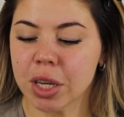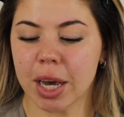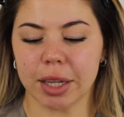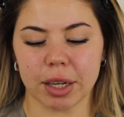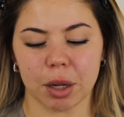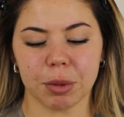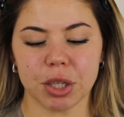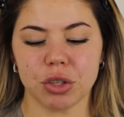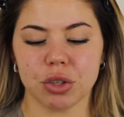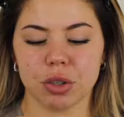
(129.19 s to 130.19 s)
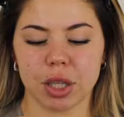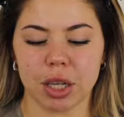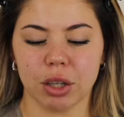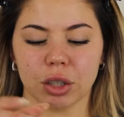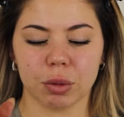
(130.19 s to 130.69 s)
And then I'm gonna do
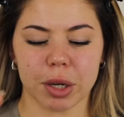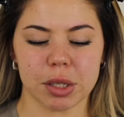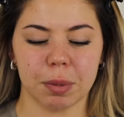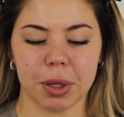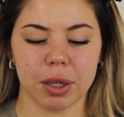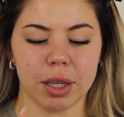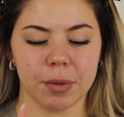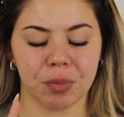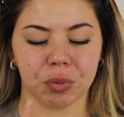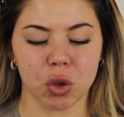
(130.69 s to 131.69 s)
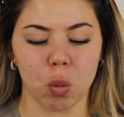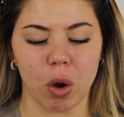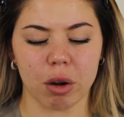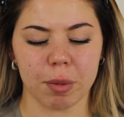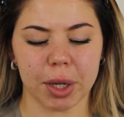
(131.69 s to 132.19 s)
the Glow recipe
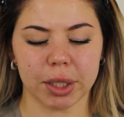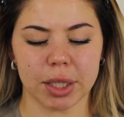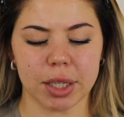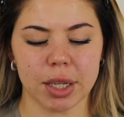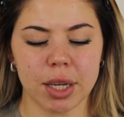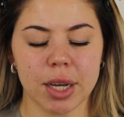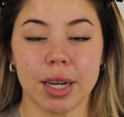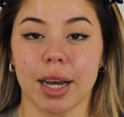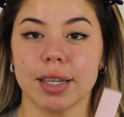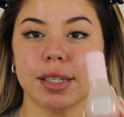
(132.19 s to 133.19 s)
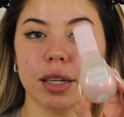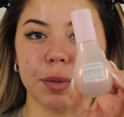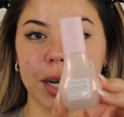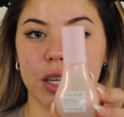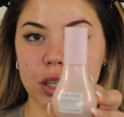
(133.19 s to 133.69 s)
Watermelon
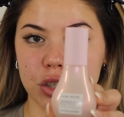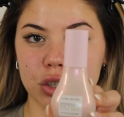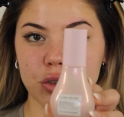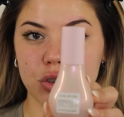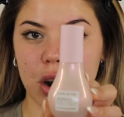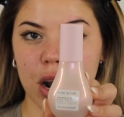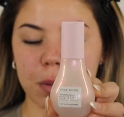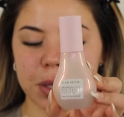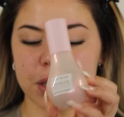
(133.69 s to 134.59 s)
Niacinamide Dewdrops.